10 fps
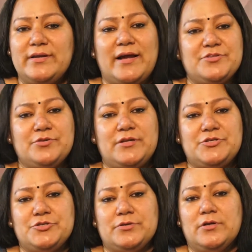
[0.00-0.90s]
in
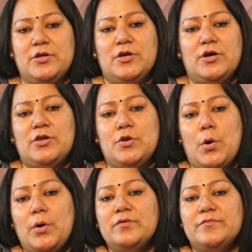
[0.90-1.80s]
isolation.
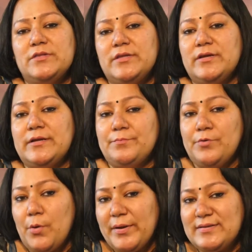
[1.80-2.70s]
Along with their
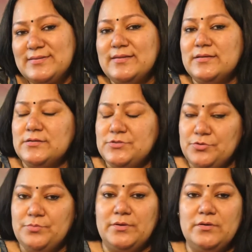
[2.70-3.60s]
employees and
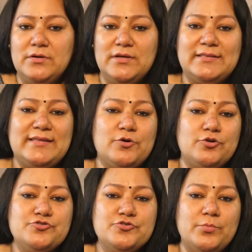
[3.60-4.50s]
consumer, they
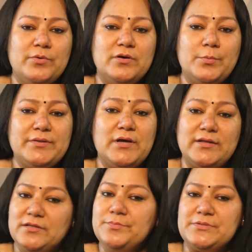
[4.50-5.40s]
also work with
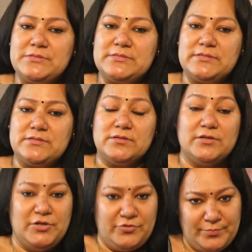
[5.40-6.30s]
other businesses,
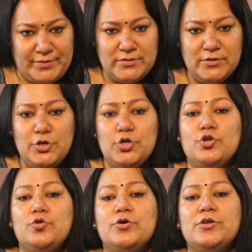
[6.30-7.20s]
government,
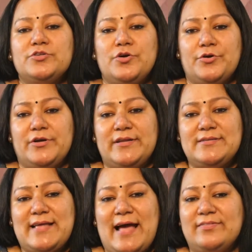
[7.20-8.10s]
local
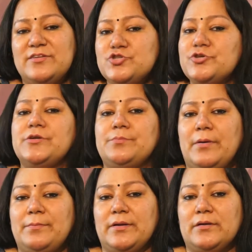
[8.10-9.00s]
authorities and the general
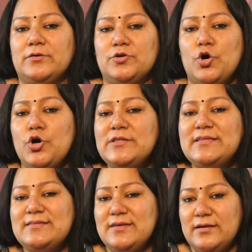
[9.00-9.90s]
public. All
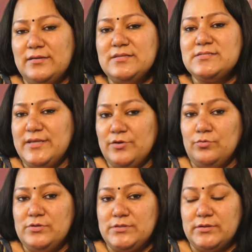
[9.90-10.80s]
these are the
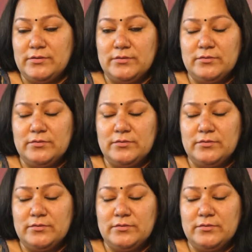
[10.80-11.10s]
stakeholder,